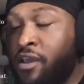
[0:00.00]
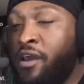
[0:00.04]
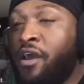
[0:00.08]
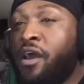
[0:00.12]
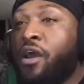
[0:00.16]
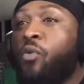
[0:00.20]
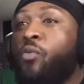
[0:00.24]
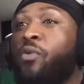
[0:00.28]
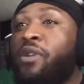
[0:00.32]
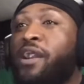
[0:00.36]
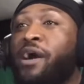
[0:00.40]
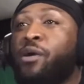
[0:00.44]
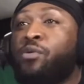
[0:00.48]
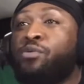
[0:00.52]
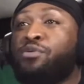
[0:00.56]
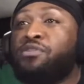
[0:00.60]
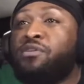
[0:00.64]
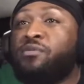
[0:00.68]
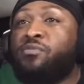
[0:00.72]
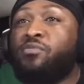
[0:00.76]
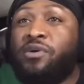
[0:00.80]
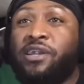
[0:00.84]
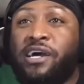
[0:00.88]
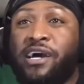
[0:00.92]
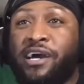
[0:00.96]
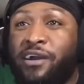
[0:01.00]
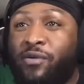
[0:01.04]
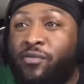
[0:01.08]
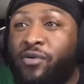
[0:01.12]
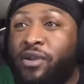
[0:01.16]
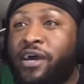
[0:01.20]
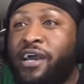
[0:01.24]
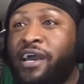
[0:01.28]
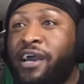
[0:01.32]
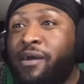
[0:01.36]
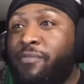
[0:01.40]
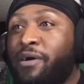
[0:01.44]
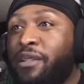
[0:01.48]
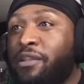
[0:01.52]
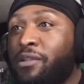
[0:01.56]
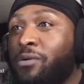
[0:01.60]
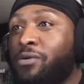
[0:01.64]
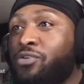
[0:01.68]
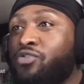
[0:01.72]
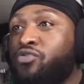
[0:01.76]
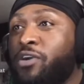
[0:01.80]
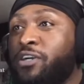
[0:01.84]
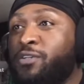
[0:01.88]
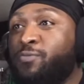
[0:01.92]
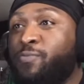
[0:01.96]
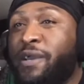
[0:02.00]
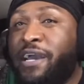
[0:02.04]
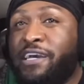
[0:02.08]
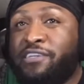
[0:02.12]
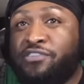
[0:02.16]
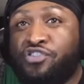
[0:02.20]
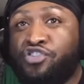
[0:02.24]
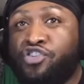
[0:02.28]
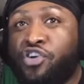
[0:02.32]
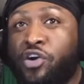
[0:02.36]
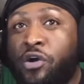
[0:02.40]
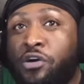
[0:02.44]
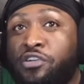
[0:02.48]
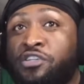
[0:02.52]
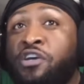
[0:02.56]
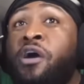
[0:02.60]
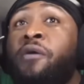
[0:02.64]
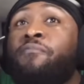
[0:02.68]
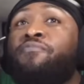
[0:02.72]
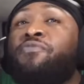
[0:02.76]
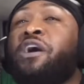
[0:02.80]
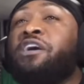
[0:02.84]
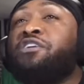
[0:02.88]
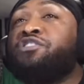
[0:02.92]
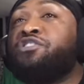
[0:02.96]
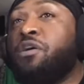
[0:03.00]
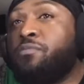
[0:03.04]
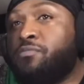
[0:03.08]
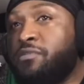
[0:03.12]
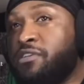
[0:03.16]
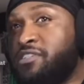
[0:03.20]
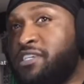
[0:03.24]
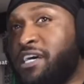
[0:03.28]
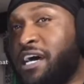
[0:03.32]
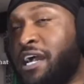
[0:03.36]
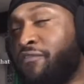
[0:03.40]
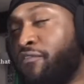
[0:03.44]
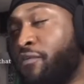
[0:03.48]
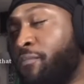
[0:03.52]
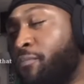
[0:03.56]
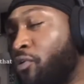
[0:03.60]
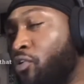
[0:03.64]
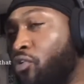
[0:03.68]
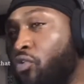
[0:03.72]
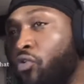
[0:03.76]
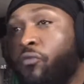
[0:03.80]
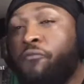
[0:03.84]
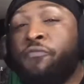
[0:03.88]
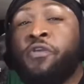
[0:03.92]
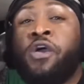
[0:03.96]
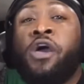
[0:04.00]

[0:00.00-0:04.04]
When I was when I when I had my little trespassing charge, I jumped inside of a pool.